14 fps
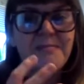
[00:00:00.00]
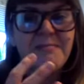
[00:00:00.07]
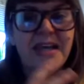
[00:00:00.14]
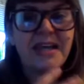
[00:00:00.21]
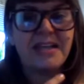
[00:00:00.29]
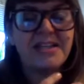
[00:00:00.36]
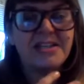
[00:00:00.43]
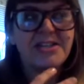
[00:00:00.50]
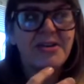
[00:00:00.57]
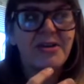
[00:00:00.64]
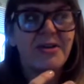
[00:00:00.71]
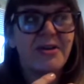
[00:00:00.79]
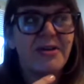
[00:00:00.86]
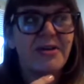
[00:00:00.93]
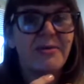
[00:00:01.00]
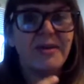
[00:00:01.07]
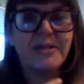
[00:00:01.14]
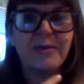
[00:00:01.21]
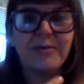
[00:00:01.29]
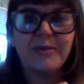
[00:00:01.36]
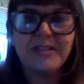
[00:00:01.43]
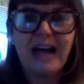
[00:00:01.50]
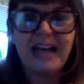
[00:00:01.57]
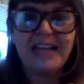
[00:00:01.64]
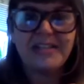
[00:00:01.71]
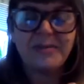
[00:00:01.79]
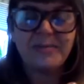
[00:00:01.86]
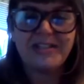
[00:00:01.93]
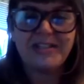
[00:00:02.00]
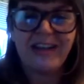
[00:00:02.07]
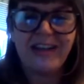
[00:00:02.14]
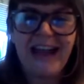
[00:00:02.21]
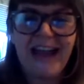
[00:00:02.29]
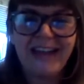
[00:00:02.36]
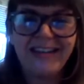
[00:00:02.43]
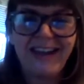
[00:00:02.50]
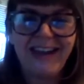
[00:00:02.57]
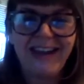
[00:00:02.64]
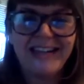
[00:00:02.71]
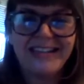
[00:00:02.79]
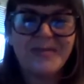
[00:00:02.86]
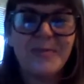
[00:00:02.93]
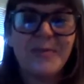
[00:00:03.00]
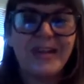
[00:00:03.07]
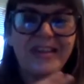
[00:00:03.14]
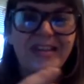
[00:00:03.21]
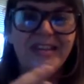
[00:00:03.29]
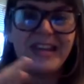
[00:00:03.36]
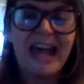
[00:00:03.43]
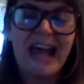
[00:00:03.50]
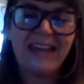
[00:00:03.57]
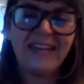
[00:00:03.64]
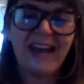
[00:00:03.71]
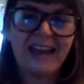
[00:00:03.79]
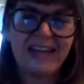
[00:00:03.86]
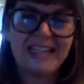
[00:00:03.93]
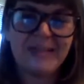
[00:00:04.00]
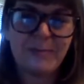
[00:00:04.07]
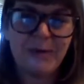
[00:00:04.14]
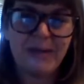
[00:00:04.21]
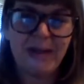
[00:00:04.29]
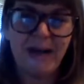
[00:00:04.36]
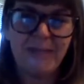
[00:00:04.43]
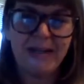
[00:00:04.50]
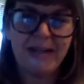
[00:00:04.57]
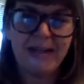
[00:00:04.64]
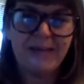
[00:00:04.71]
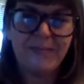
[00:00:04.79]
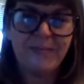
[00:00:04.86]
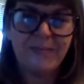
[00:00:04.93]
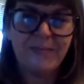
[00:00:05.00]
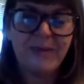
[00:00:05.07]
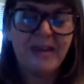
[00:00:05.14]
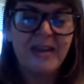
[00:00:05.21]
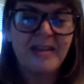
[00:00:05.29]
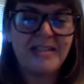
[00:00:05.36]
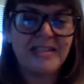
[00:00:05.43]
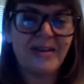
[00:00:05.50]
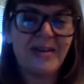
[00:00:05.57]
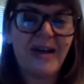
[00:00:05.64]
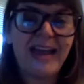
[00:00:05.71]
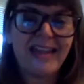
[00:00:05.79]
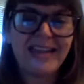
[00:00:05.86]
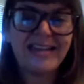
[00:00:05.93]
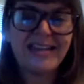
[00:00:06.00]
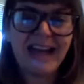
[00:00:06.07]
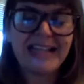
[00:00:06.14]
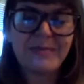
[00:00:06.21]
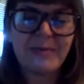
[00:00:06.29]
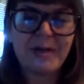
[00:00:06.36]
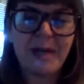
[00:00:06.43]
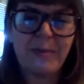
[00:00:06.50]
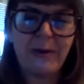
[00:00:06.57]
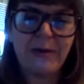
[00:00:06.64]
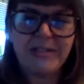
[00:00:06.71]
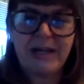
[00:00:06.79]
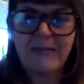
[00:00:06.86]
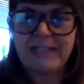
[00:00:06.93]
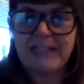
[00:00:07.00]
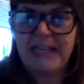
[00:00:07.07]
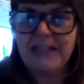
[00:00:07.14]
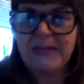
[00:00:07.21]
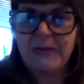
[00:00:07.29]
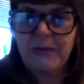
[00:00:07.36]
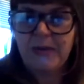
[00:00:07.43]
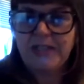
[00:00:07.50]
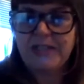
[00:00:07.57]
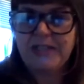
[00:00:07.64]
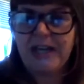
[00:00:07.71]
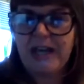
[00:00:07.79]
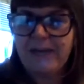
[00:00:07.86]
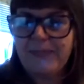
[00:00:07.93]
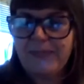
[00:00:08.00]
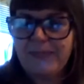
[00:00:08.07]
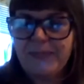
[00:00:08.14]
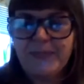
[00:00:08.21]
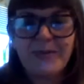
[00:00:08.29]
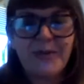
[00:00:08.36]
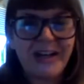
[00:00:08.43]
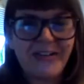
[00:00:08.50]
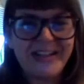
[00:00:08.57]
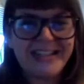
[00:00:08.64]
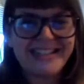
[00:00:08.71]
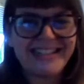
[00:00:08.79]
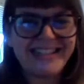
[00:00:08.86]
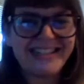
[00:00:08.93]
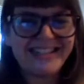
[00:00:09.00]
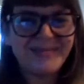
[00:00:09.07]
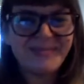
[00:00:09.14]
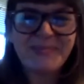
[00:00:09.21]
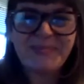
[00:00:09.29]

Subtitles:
making sure we don't rely too much on headlines when the headline is predominant. So I think that's one approach I would take to a one-shot. Great question.